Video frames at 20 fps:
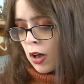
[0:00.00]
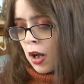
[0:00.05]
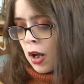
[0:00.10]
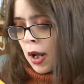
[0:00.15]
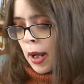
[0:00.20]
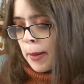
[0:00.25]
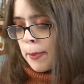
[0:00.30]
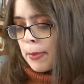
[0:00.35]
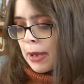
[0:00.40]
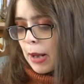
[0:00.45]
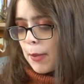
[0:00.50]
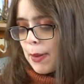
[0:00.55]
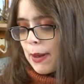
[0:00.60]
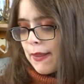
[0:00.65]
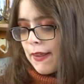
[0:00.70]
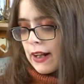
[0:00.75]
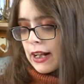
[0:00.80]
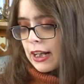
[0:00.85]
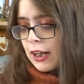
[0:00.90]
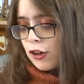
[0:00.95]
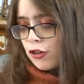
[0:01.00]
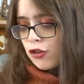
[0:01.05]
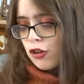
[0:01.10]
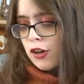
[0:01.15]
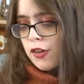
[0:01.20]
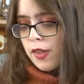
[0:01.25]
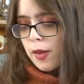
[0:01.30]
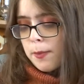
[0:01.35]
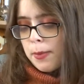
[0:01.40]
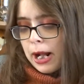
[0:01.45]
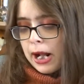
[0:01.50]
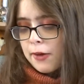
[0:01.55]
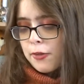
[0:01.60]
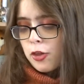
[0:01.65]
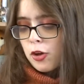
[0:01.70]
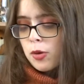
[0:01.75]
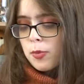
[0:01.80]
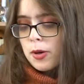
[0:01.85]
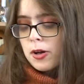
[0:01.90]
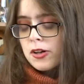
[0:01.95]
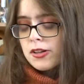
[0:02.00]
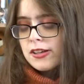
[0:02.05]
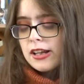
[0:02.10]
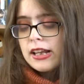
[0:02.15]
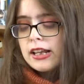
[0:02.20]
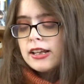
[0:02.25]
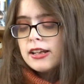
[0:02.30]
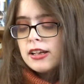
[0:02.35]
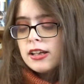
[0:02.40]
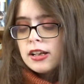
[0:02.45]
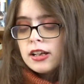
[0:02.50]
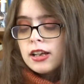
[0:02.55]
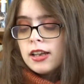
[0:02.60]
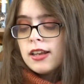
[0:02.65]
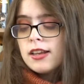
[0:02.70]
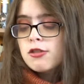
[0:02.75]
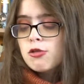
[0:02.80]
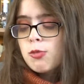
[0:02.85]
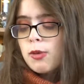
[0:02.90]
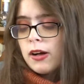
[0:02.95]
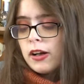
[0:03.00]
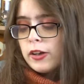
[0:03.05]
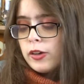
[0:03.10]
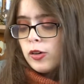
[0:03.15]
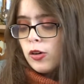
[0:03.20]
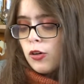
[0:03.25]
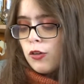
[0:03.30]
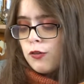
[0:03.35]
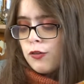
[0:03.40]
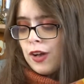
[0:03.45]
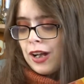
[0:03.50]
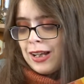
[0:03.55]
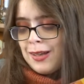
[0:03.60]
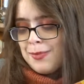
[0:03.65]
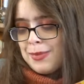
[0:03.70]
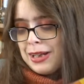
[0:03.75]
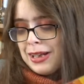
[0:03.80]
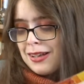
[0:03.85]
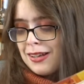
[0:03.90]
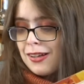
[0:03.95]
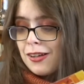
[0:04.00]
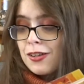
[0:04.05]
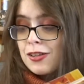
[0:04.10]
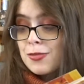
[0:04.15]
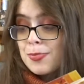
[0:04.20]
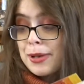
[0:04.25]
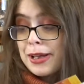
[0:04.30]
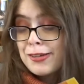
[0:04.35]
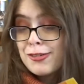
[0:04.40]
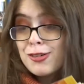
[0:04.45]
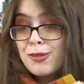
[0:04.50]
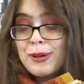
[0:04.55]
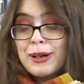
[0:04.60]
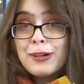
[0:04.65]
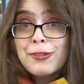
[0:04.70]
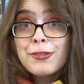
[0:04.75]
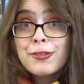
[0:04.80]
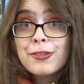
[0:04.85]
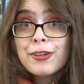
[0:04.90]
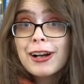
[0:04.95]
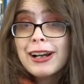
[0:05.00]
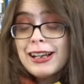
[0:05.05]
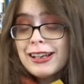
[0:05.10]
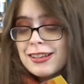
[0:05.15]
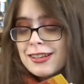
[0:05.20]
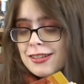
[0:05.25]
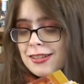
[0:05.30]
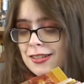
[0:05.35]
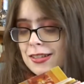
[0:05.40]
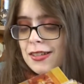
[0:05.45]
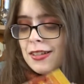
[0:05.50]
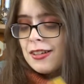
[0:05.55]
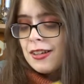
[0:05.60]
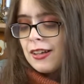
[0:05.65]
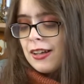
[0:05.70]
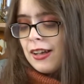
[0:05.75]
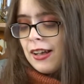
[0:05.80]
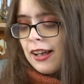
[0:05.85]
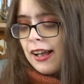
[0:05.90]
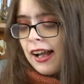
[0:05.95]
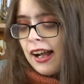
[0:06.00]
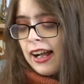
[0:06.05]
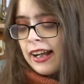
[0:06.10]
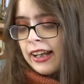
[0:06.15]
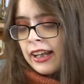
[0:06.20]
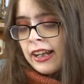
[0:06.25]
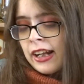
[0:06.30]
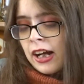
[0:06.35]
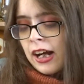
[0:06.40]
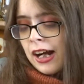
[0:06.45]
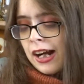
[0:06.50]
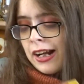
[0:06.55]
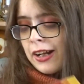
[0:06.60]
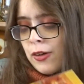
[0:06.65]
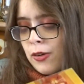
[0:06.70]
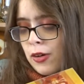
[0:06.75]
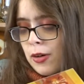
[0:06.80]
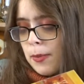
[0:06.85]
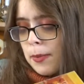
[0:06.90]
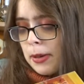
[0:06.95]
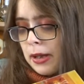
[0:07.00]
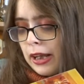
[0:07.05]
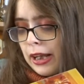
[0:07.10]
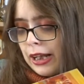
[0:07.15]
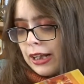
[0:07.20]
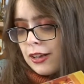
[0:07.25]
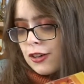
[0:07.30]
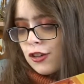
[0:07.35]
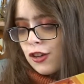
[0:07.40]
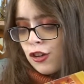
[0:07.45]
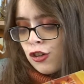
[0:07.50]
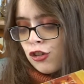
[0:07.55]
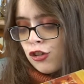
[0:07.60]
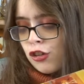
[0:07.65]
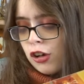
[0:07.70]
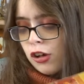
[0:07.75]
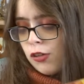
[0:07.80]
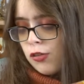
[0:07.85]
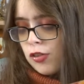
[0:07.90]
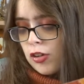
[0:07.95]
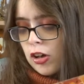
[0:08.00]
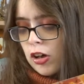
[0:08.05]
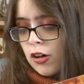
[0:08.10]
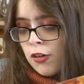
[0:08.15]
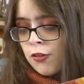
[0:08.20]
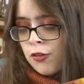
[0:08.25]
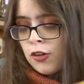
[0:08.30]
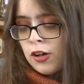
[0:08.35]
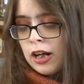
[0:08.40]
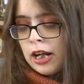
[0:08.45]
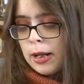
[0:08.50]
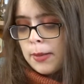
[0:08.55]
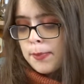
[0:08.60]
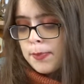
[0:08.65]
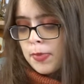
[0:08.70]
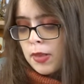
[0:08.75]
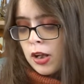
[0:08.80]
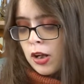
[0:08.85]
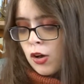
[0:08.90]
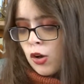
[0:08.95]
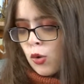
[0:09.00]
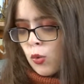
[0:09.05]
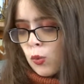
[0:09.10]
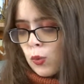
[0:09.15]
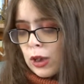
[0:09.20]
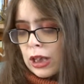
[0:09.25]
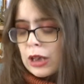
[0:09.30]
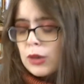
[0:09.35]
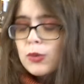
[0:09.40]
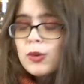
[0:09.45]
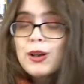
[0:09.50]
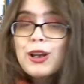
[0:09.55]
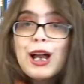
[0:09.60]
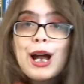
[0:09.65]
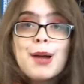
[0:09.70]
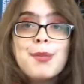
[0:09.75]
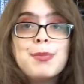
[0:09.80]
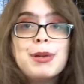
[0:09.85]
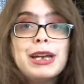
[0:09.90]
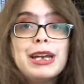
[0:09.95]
Maybe the kitchen, the bathroom, or den is where you will find me, your special elf friend. I can hide on a plant, a shelf, or a frame. Where will I be?